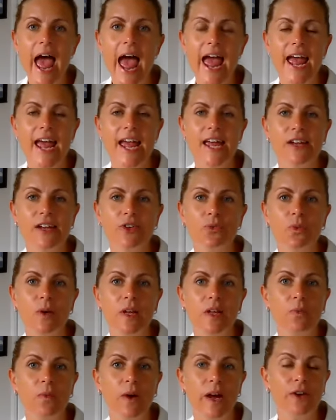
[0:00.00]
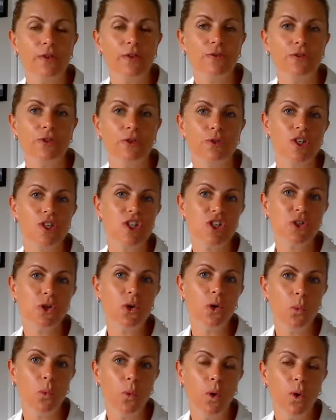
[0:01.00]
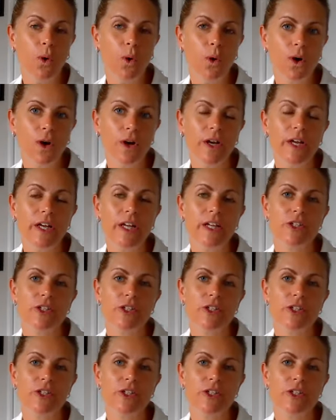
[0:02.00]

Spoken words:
and we went for a short walk